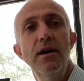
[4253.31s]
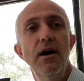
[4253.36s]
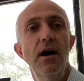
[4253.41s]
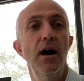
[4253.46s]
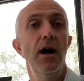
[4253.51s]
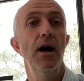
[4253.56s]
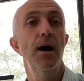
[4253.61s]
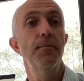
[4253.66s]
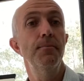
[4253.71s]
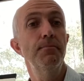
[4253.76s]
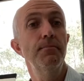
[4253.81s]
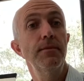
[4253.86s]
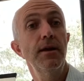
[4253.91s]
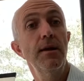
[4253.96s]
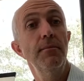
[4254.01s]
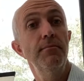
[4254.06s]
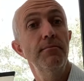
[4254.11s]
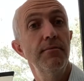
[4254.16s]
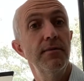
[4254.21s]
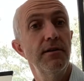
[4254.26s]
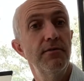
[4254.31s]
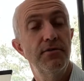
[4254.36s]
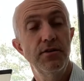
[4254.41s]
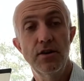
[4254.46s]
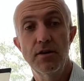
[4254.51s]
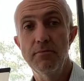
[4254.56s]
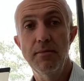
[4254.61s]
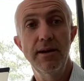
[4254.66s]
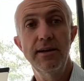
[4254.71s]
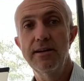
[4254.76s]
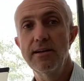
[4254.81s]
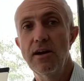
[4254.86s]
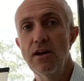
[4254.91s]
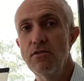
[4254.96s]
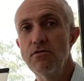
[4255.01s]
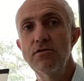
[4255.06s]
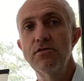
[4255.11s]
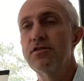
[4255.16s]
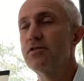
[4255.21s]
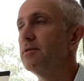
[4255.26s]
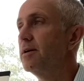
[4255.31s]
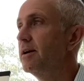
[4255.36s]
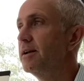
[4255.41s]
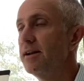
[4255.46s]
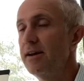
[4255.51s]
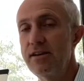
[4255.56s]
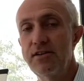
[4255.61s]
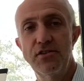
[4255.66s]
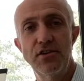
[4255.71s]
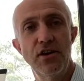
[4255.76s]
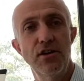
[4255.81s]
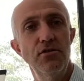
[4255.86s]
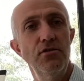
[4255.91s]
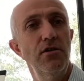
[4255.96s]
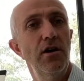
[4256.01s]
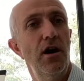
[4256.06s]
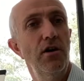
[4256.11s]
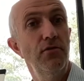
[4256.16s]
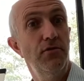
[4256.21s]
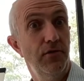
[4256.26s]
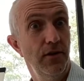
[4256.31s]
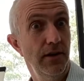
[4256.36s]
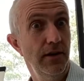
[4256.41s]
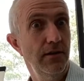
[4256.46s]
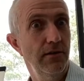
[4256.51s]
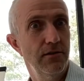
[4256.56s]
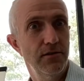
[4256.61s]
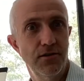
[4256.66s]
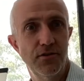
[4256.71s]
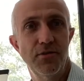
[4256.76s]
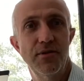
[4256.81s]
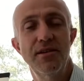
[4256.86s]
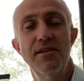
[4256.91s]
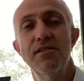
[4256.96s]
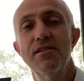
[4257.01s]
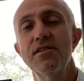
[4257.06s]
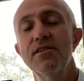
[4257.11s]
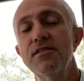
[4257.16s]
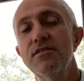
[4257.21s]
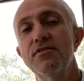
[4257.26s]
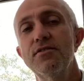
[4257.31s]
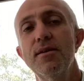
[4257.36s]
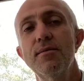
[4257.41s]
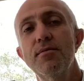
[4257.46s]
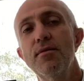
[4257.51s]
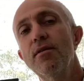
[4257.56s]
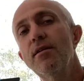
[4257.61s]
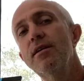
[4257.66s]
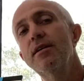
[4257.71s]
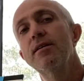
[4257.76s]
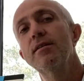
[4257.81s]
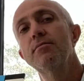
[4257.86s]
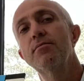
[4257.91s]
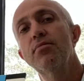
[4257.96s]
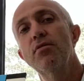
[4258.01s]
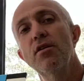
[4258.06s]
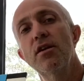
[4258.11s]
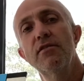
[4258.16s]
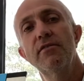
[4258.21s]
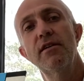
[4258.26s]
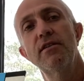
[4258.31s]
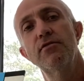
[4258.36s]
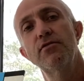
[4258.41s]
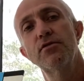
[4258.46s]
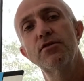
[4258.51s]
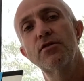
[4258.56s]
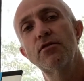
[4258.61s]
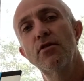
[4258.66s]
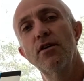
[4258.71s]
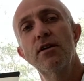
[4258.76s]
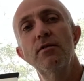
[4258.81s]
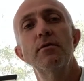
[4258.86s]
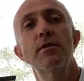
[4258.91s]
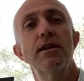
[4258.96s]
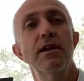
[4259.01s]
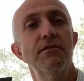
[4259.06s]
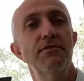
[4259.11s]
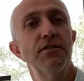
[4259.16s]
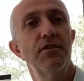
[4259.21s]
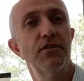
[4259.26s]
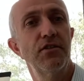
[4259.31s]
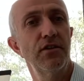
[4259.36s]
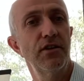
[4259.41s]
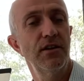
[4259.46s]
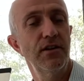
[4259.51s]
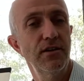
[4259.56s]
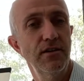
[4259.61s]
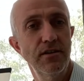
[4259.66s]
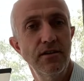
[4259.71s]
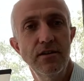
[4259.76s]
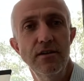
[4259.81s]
If you can make it along to our next show, hopefully on the 23rd of February at the Pride of Our Footscray, we'd love to see you.